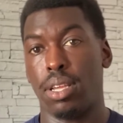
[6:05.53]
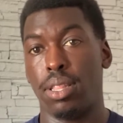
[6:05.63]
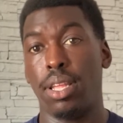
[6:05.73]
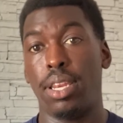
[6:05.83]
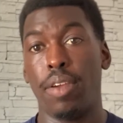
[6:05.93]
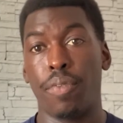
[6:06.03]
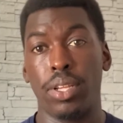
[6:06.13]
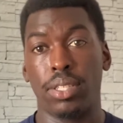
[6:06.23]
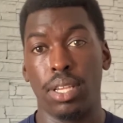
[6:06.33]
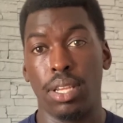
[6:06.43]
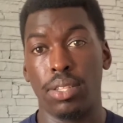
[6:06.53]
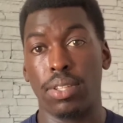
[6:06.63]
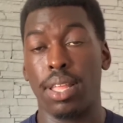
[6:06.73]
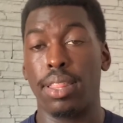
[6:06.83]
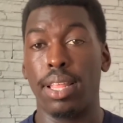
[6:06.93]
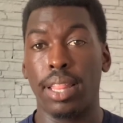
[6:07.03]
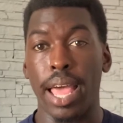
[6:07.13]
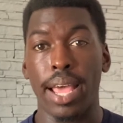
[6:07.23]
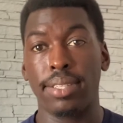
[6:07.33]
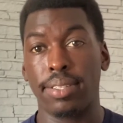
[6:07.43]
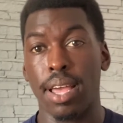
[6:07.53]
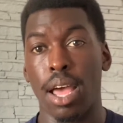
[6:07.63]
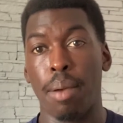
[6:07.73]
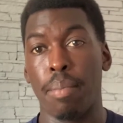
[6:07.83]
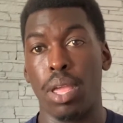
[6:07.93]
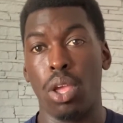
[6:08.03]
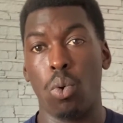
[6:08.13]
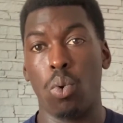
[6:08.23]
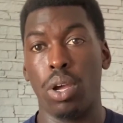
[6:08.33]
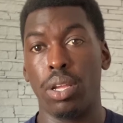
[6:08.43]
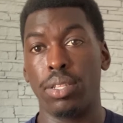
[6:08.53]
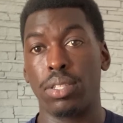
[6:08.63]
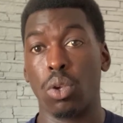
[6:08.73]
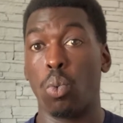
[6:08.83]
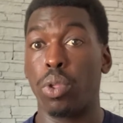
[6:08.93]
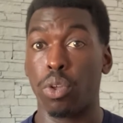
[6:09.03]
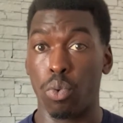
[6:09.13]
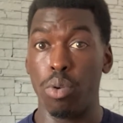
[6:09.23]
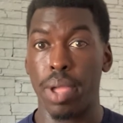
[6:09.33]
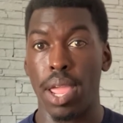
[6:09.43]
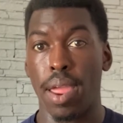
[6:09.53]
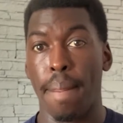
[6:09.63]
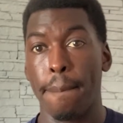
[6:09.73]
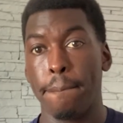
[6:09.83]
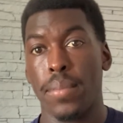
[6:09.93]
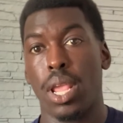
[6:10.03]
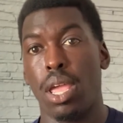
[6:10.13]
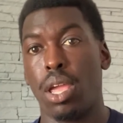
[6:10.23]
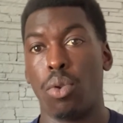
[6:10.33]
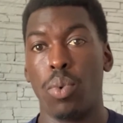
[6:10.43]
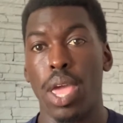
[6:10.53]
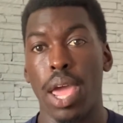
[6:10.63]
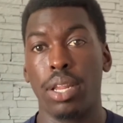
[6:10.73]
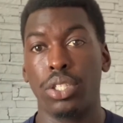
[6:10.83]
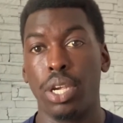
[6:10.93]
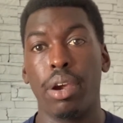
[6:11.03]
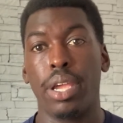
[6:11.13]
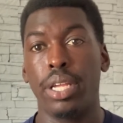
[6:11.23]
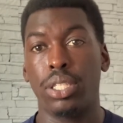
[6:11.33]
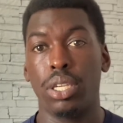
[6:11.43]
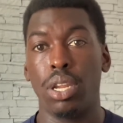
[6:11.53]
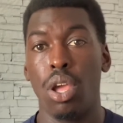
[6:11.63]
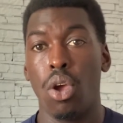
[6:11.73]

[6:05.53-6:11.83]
the difference is the last time it was with a roommate and we had a shared kitchen.